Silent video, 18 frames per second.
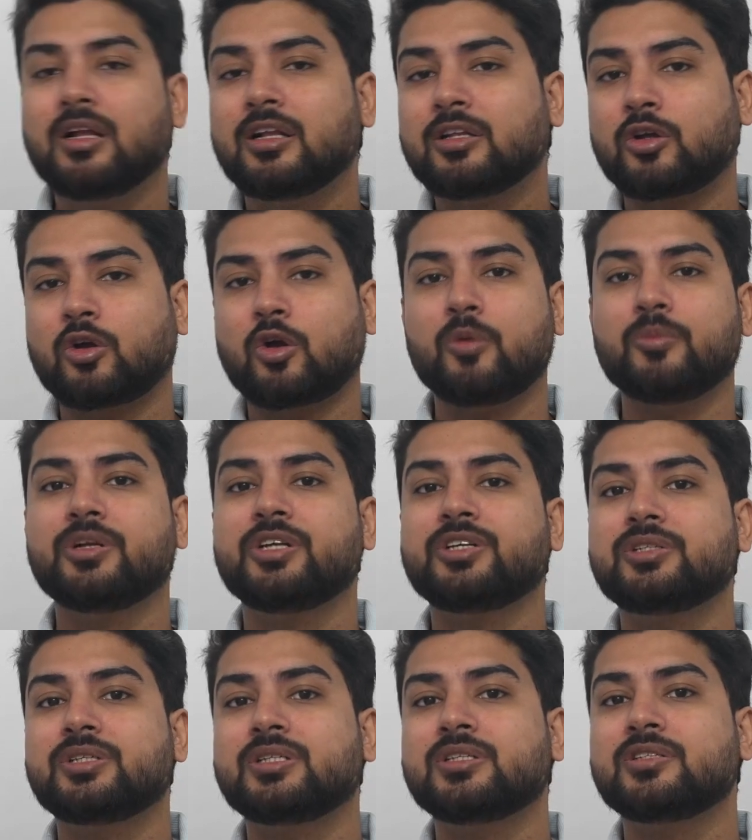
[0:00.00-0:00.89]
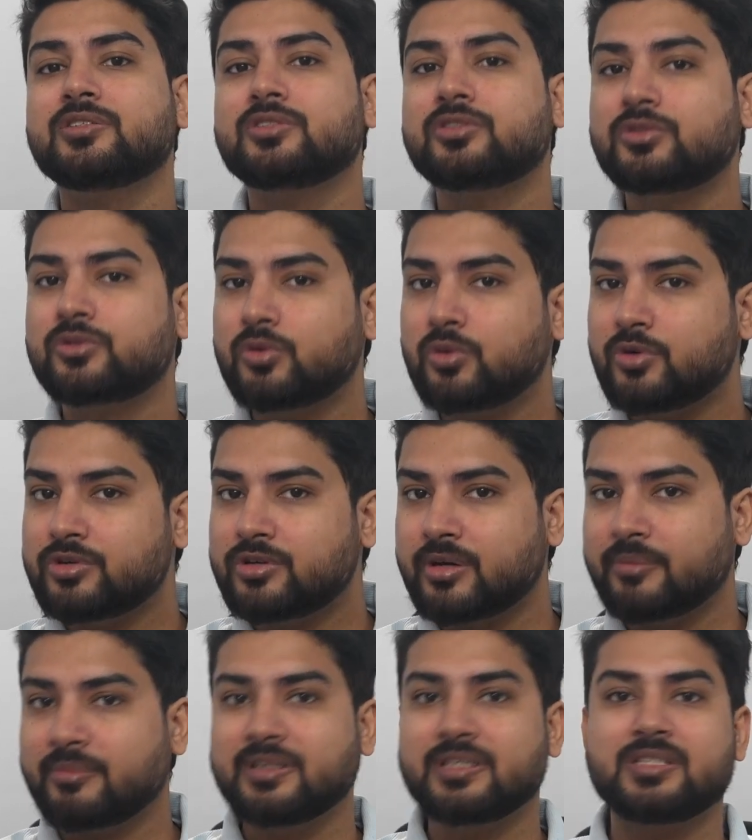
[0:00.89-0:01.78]
The competition is so
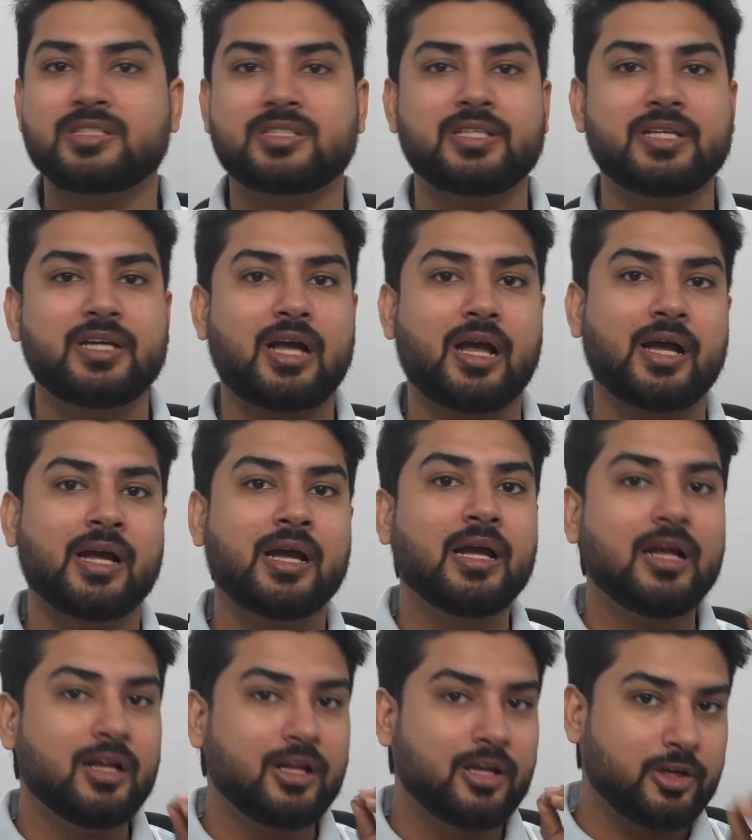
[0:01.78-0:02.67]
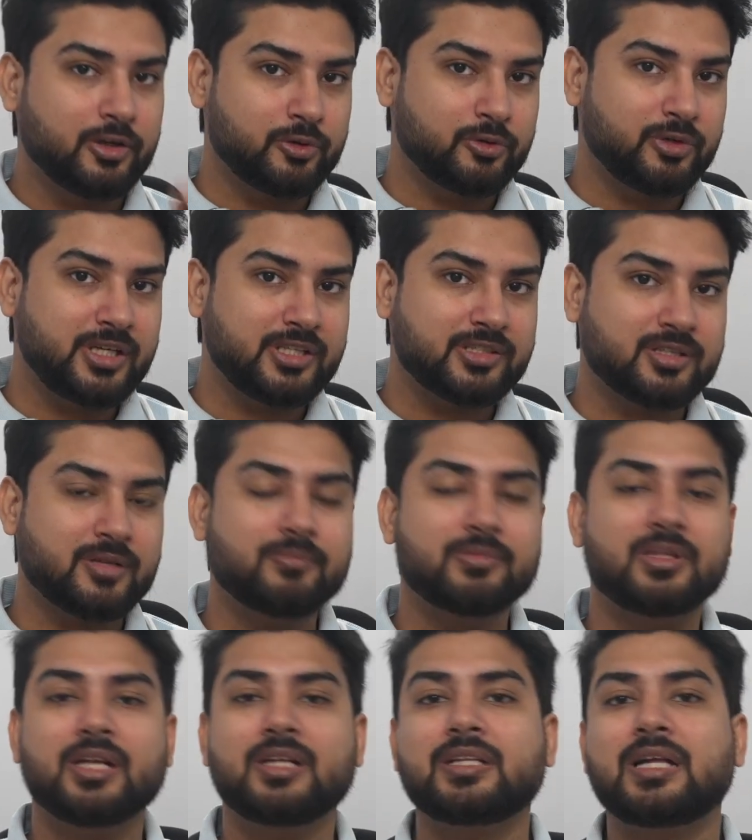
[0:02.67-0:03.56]
tremendously high. You need
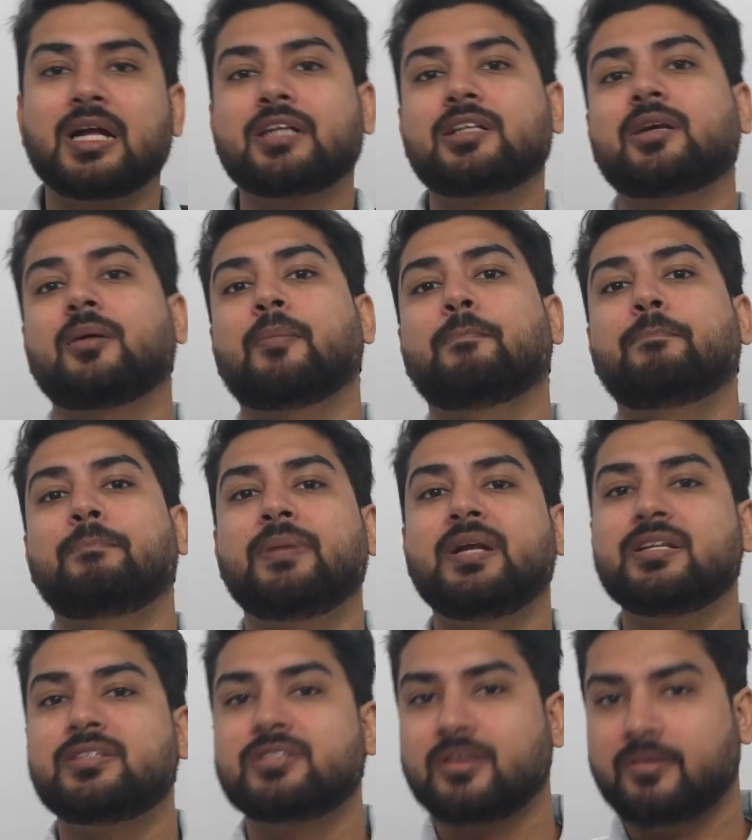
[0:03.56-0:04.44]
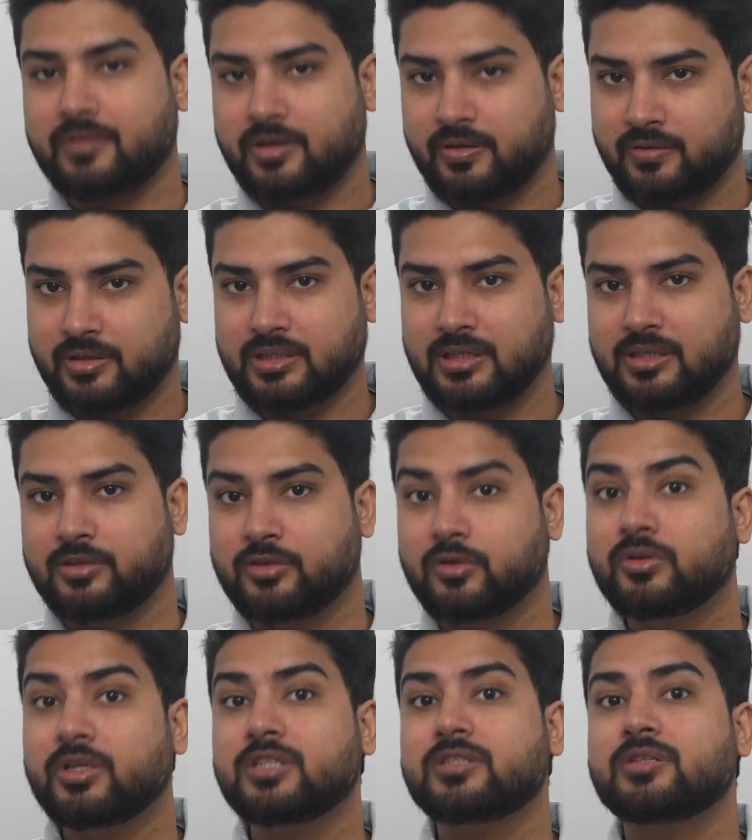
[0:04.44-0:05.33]
something that beats everyone else.
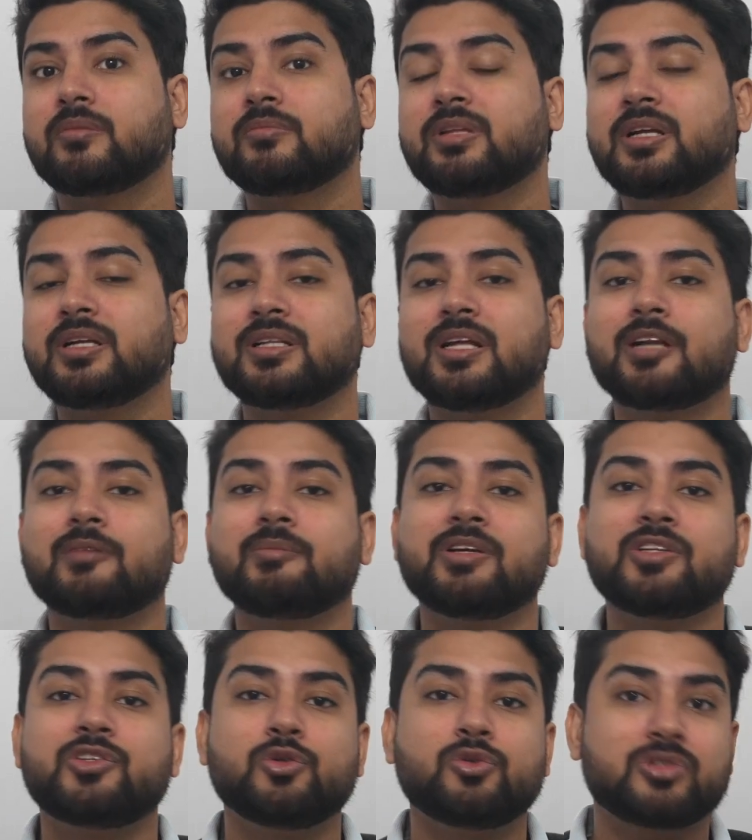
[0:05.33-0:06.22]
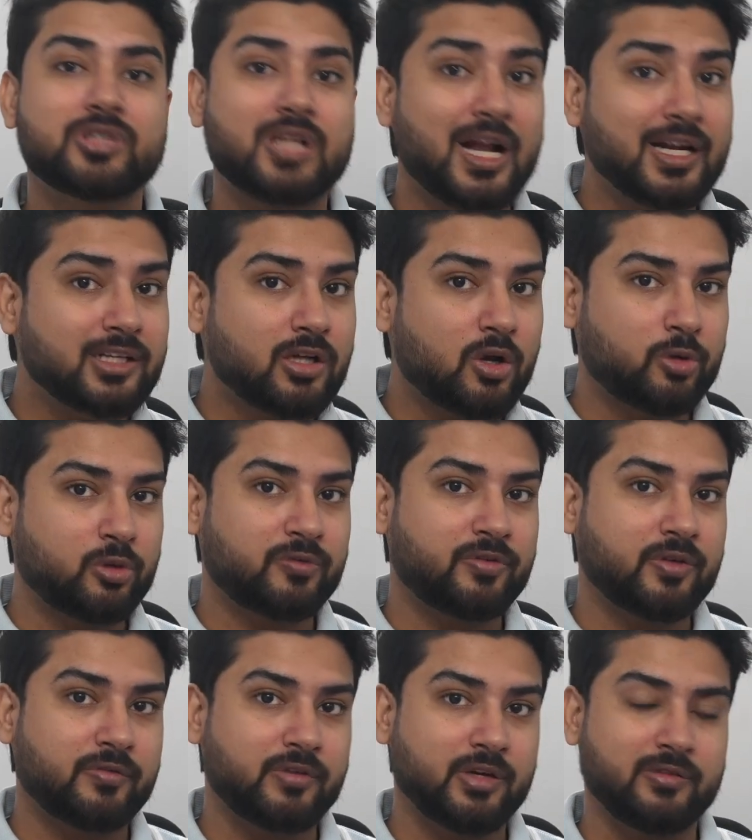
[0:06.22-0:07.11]
You need something that makes you stand out of
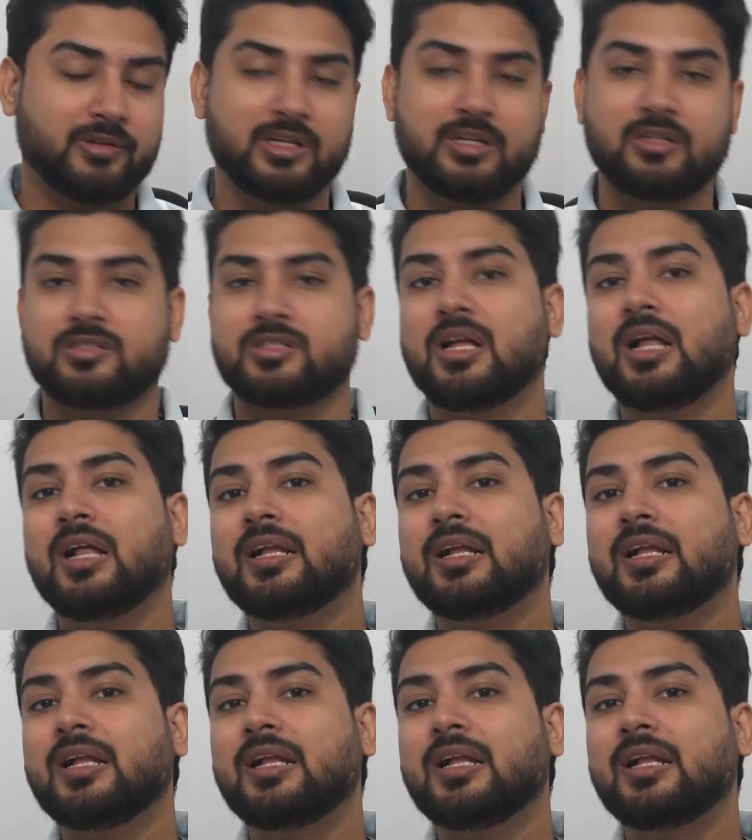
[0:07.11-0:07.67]
everyone else.